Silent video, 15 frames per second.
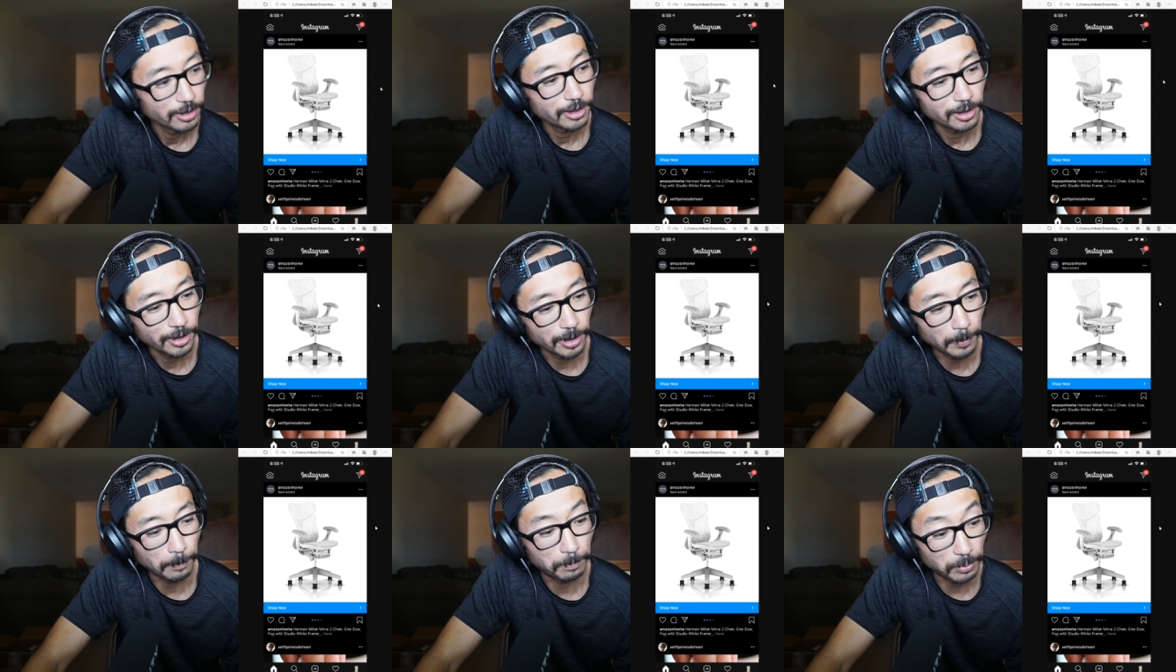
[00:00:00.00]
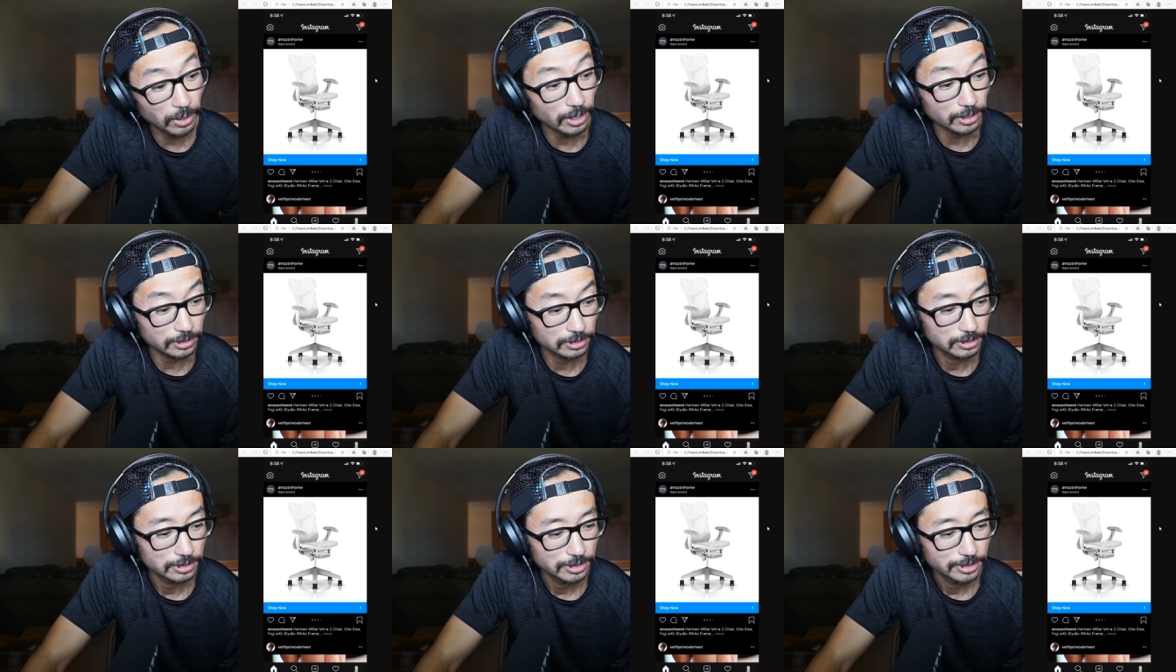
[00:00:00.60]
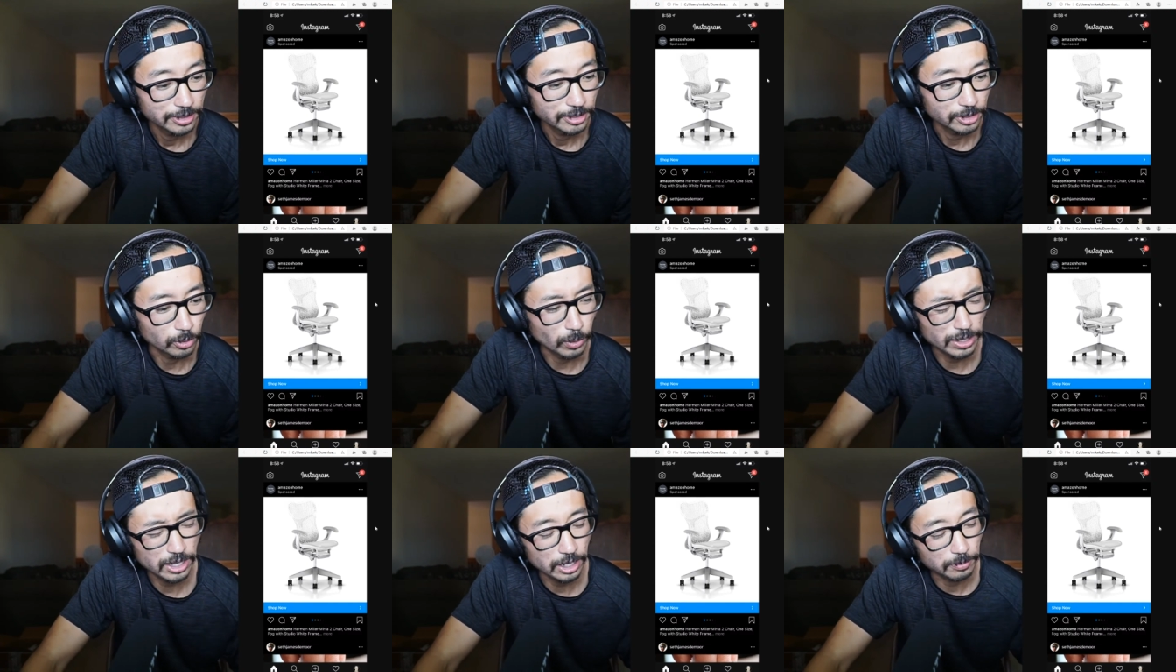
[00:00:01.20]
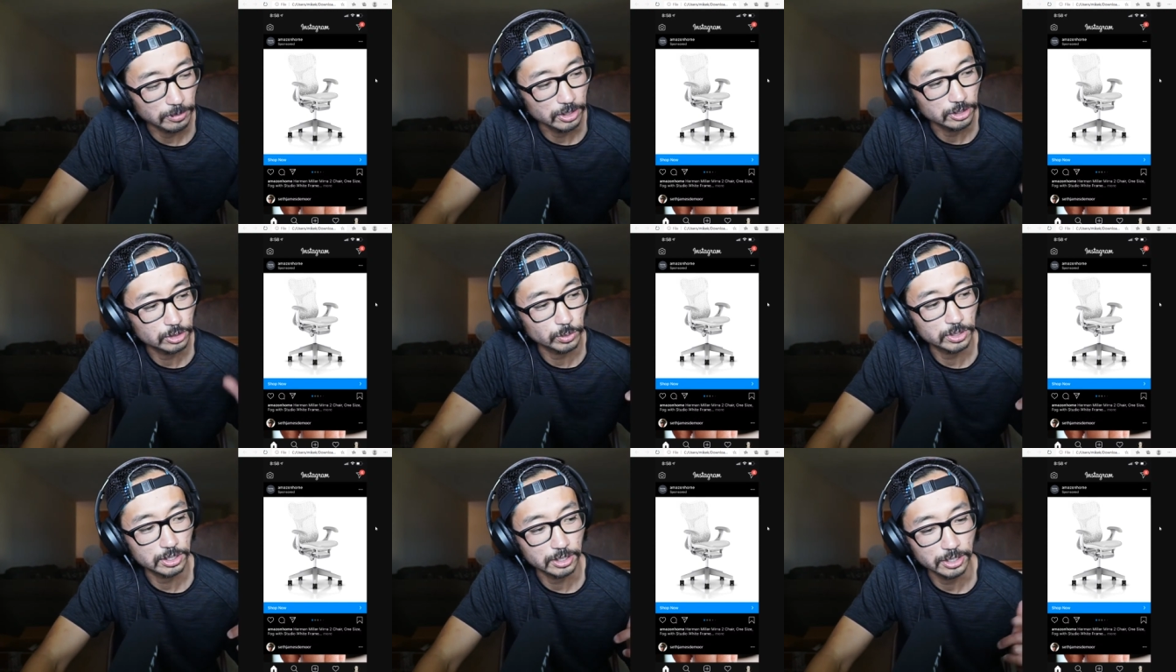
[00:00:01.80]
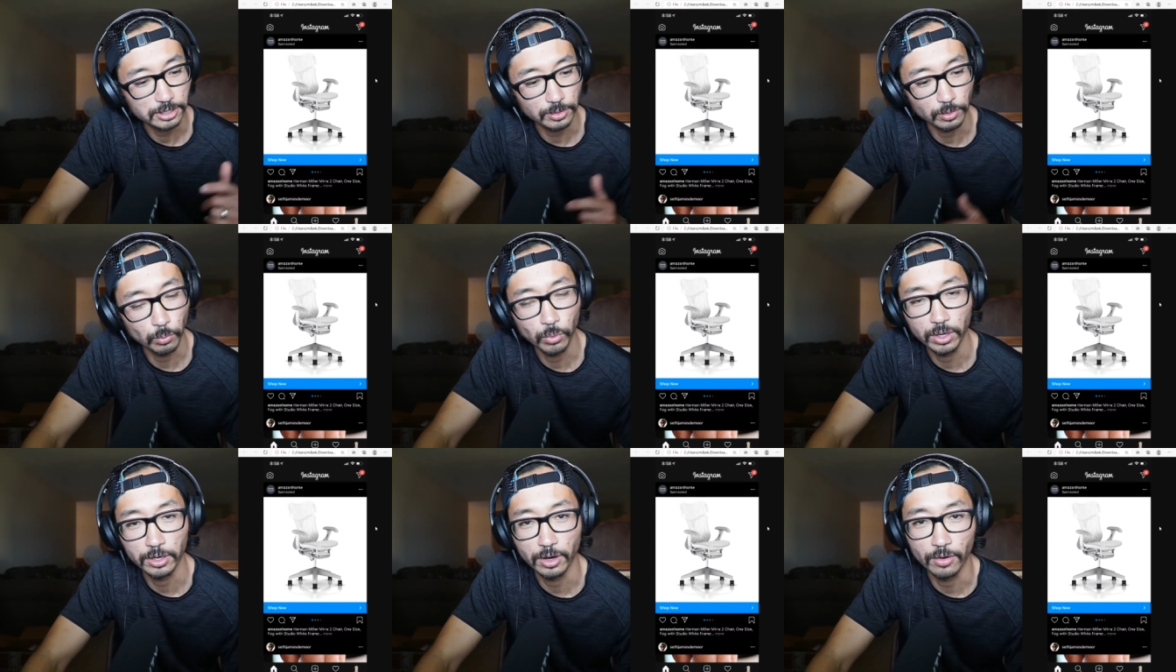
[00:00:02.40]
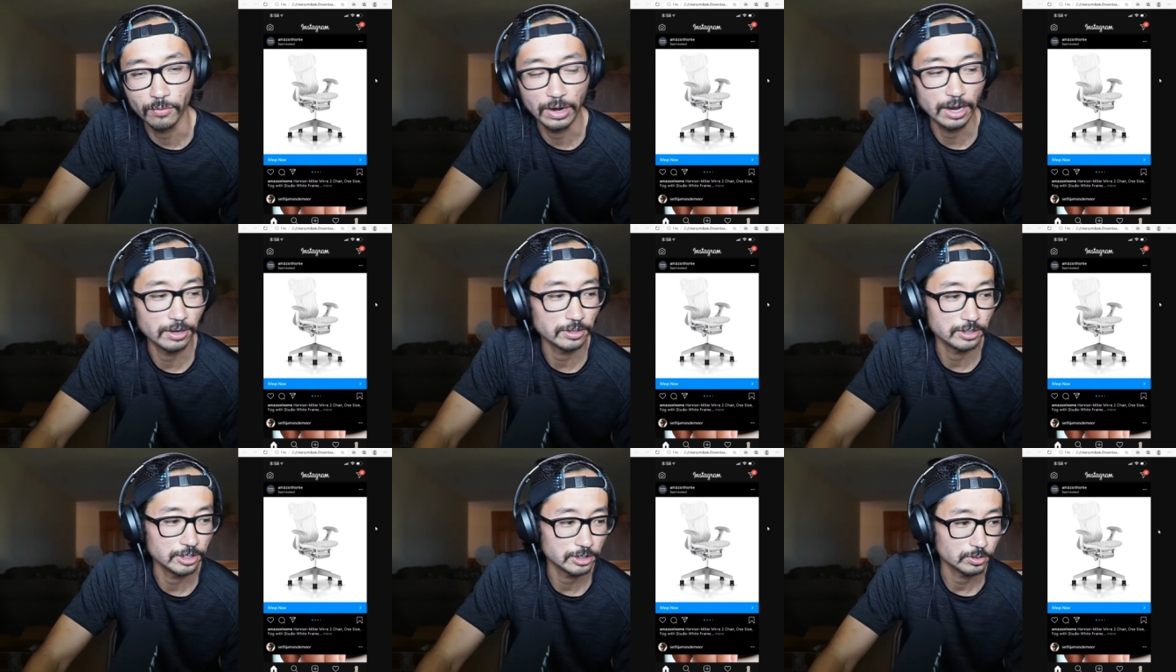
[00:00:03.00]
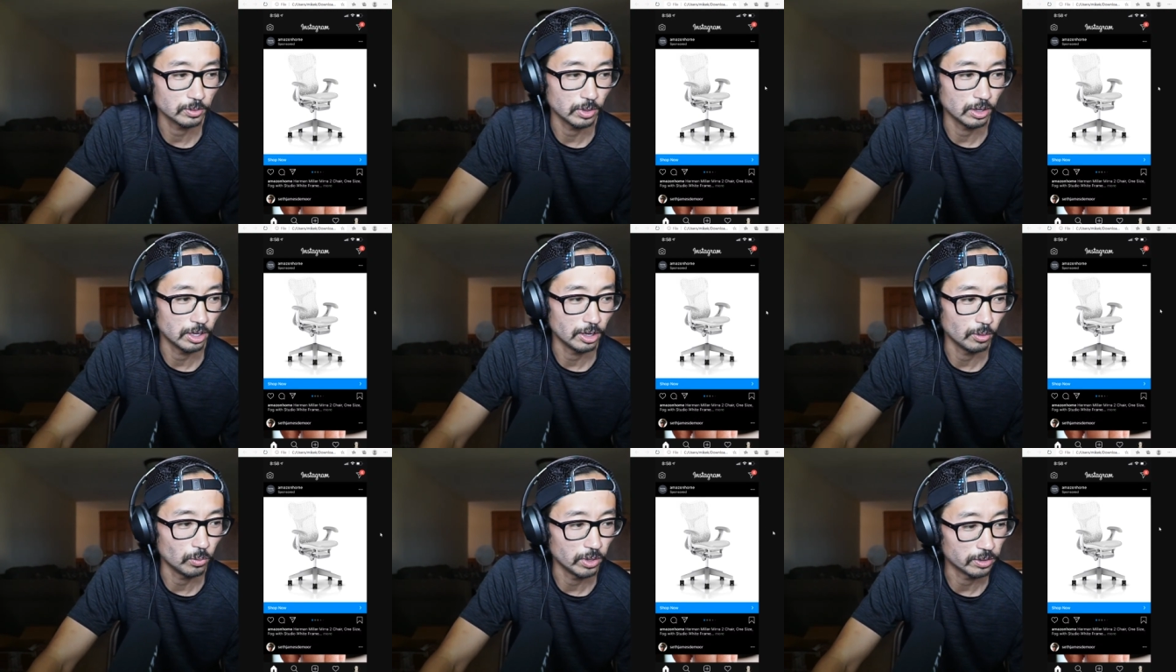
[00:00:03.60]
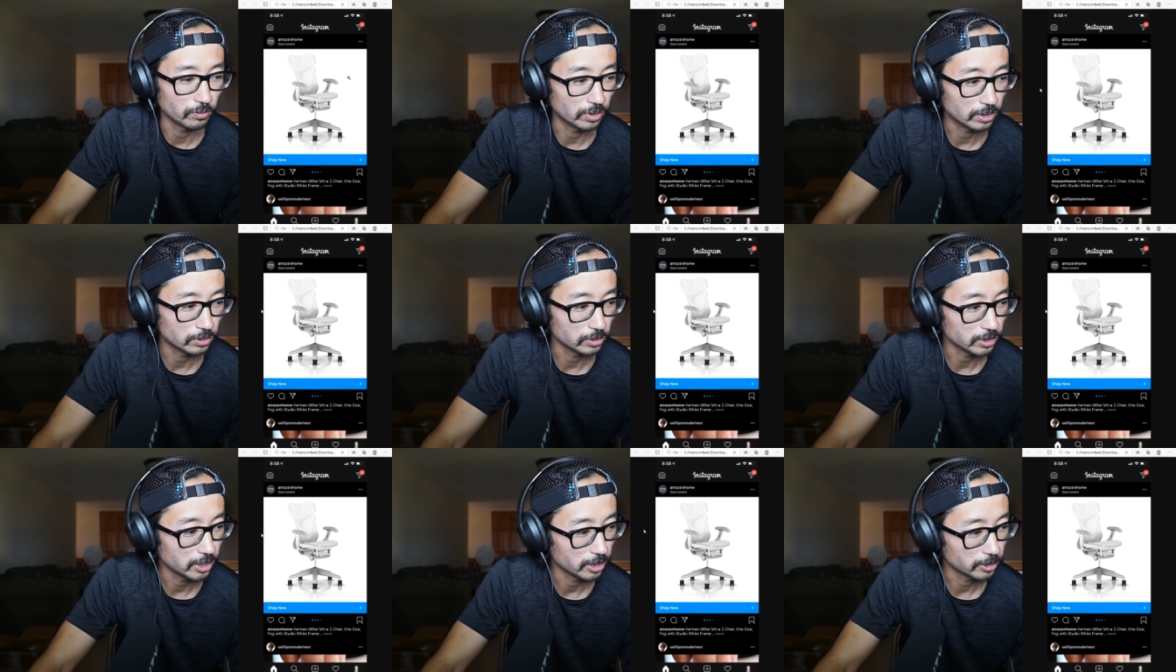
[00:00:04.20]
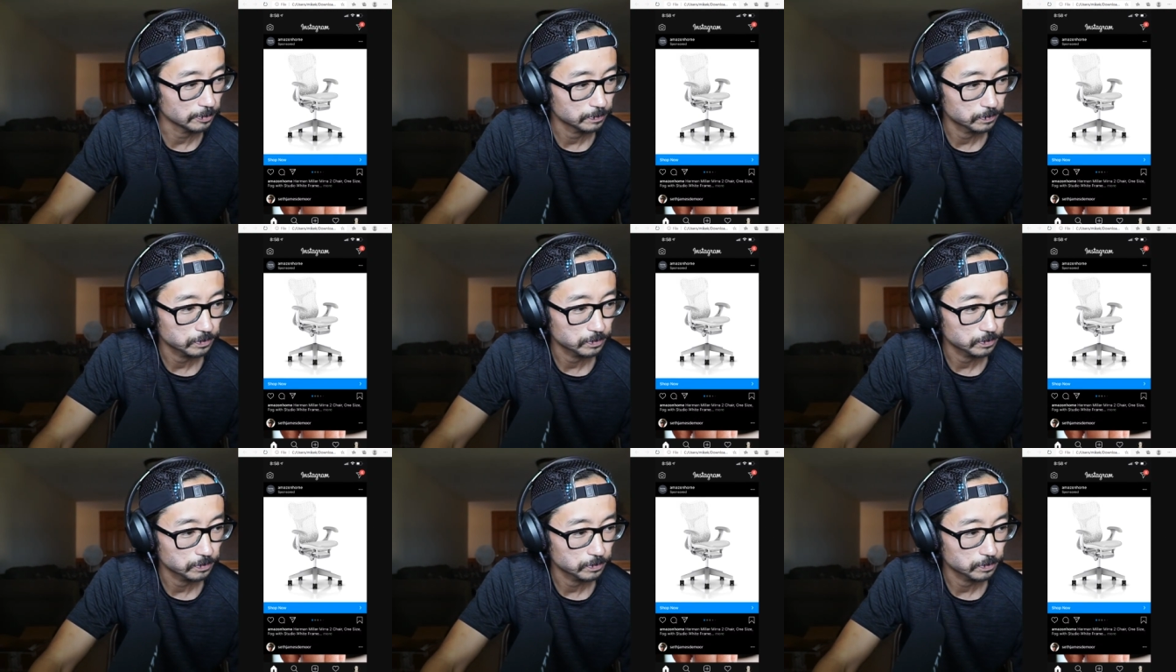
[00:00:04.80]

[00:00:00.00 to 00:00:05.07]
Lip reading: But the way that I'm going to switch this one around, this one wrinkle here,